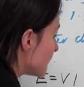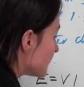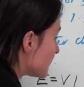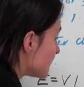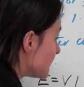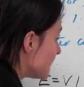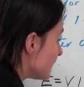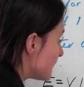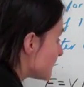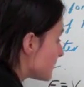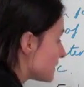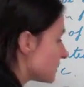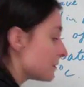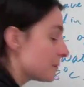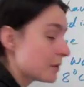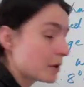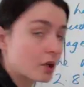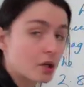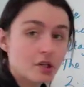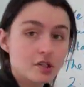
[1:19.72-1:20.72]
60,
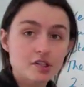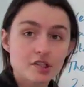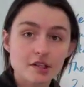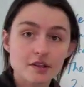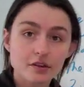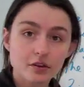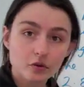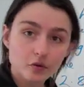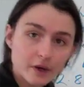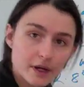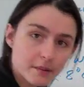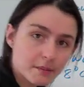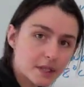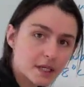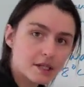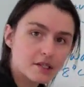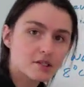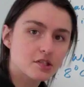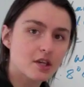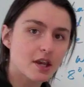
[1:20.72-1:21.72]
because in 3
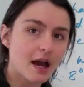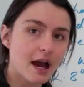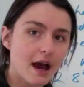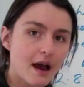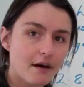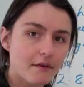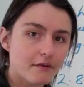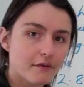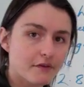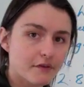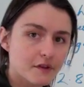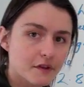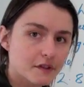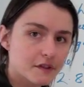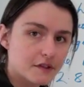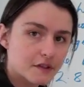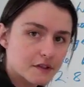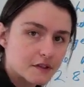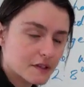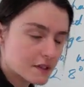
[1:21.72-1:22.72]
minutes you have,
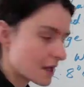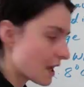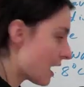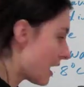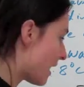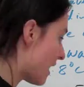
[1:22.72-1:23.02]
3